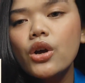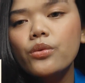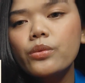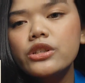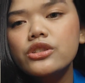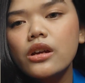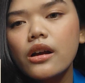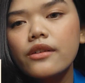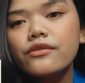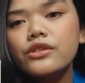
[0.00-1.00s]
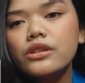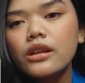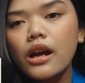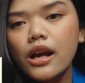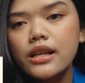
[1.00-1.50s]
which of
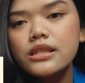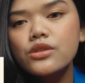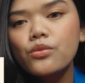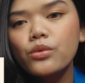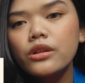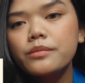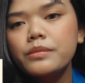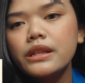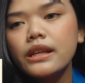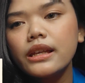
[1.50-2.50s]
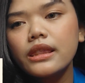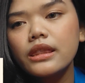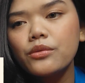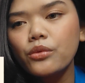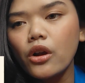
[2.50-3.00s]
us would be in
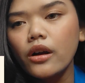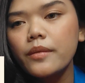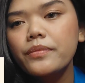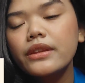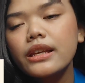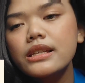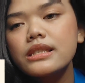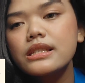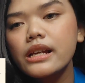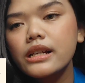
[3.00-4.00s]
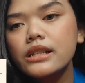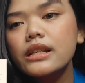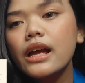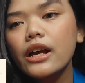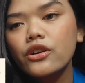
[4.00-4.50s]
the wrong? Is
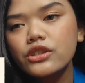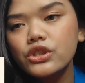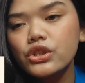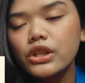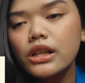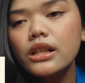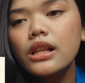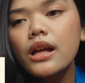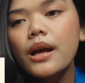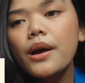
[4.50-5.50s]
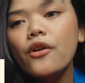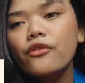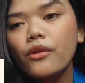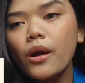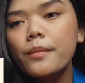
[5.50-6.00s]
second conditional
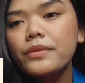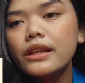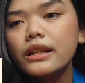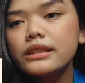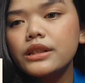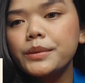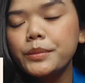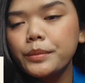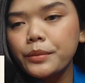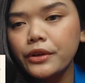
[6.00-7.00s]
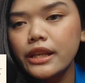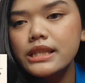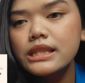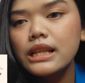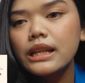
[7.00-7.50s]
from The Little
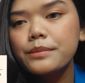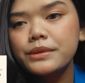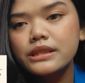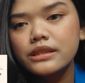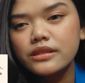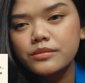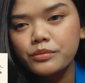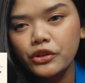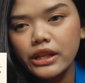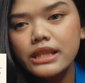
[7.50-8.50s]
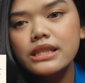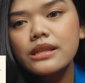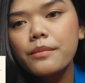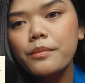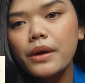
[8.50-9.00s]
Prince, Prince
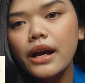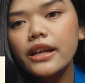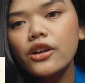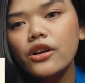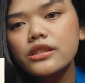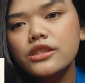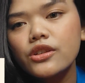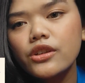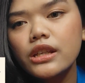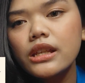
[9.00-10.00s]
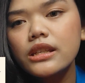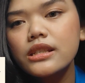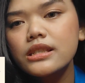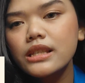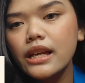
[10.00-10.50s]
by Anthony de
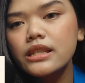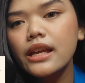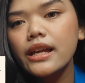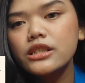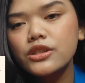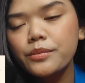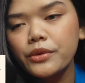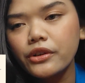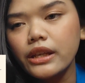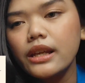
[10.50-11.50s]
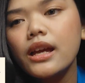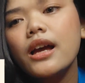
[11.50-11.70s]
Saint-Exupéry.